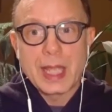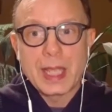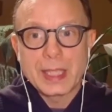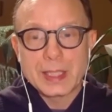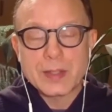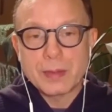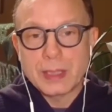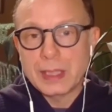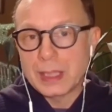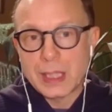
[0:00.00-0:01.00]
And this
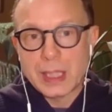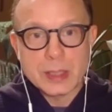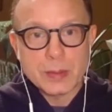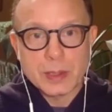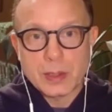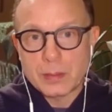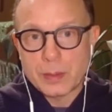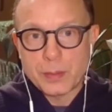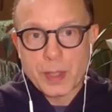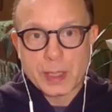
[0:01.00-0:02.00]
really aligns with
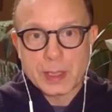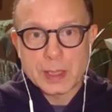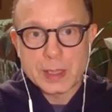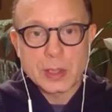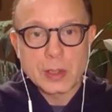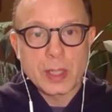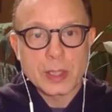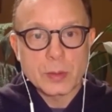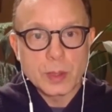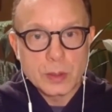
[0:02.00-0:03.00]
Dharma practice. You know,
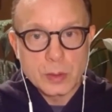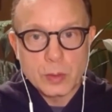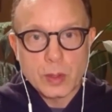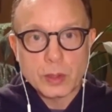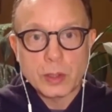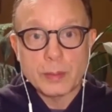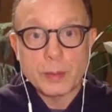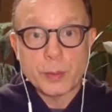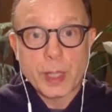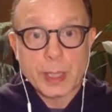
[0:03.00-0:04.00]
as we do our Dharma
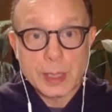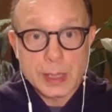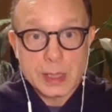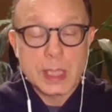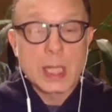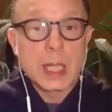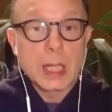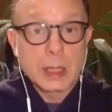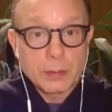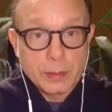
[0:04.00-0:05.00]
practice,
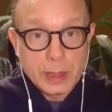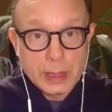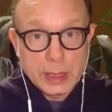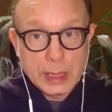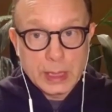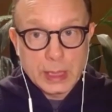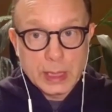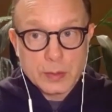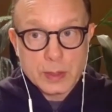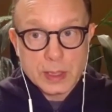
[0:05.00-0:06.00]
really getting
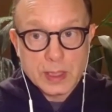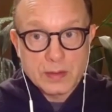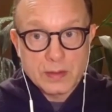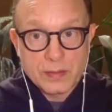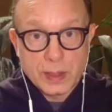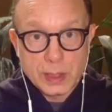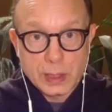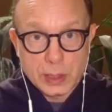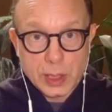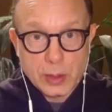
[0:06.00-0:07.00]
interested in
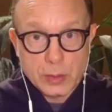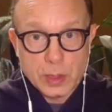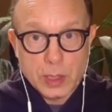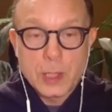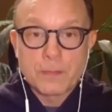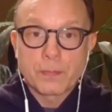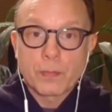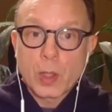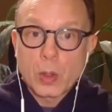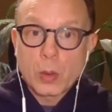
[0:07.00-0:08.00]
feeling tone,
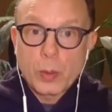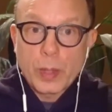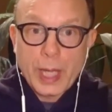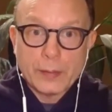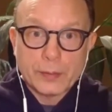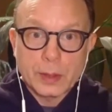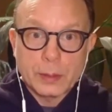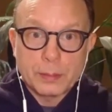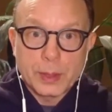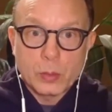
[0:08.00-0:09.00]
we have
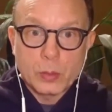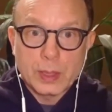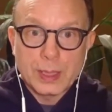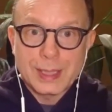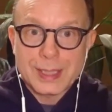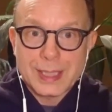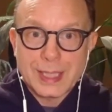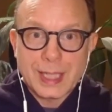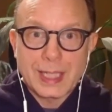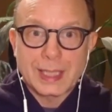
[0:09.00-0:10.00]
to be willing to
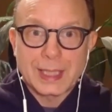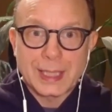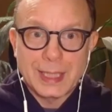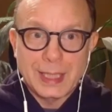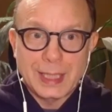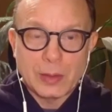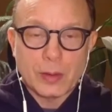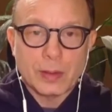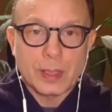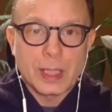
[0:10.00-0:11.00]
stand the heat,
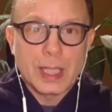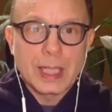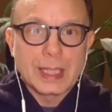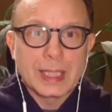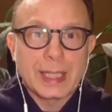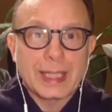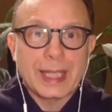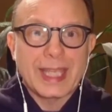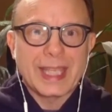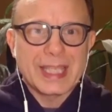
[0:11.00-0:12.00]
or like,
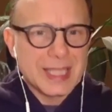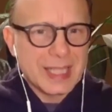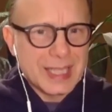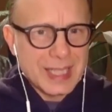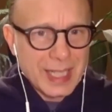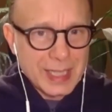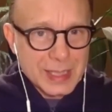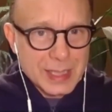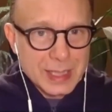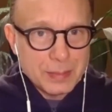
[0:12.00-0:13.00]
it's
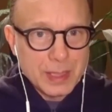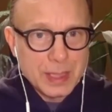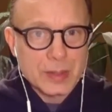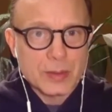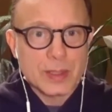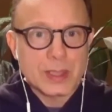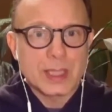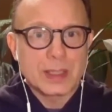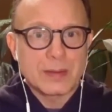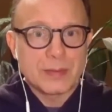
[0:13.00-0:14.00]
intense to be interested
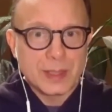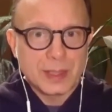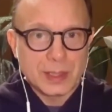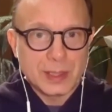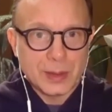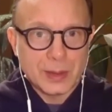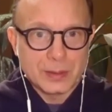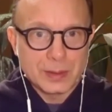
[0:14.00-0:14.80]
in feeling tone.